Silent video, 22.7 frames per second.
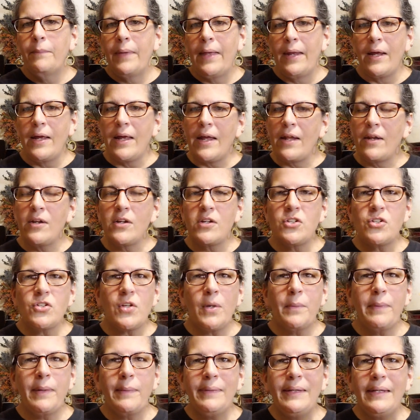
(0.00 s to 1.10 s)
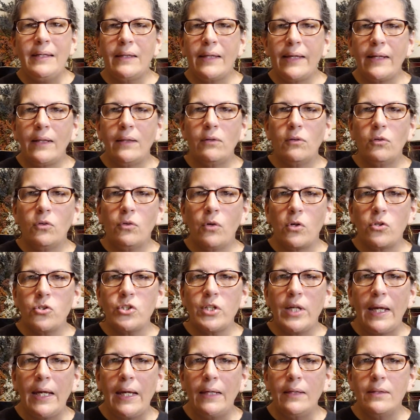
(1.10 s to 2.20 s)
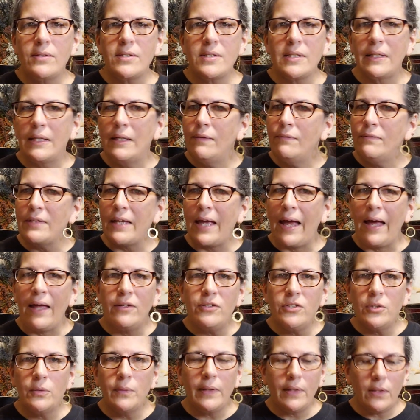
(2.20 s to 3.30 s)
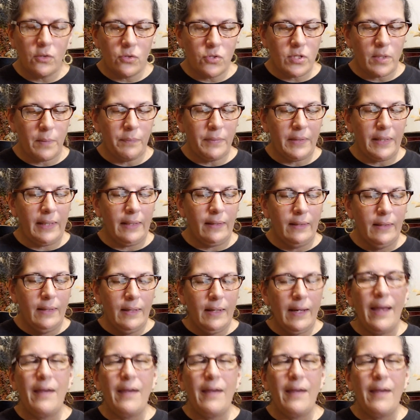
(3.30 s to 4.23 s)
And I just thought maybe like a little crochet sleeve to add to it or something.